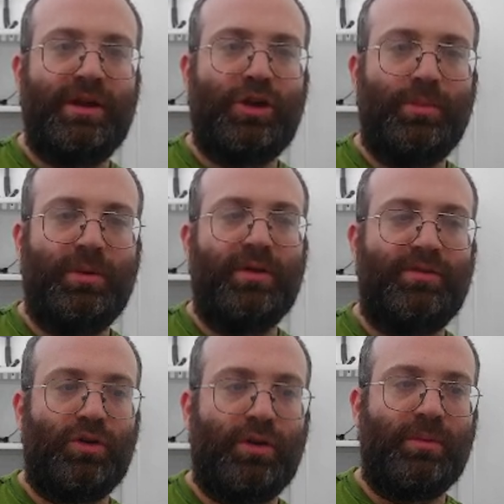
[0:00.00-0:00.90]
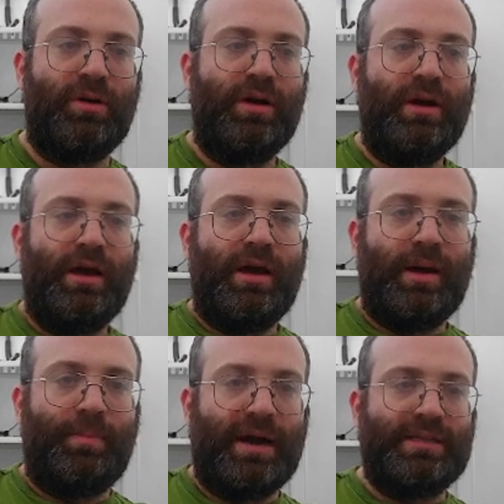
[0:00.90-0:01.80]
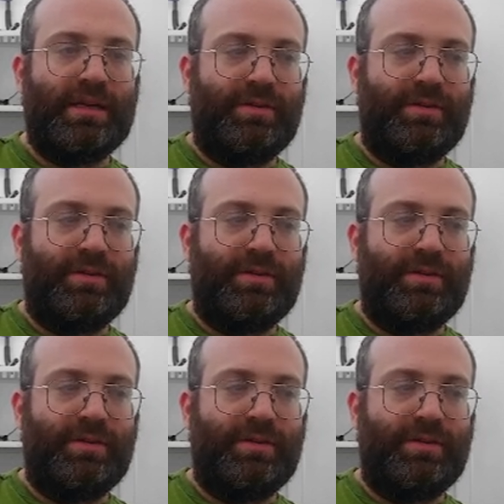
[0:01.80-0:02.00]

cumulative normal applied to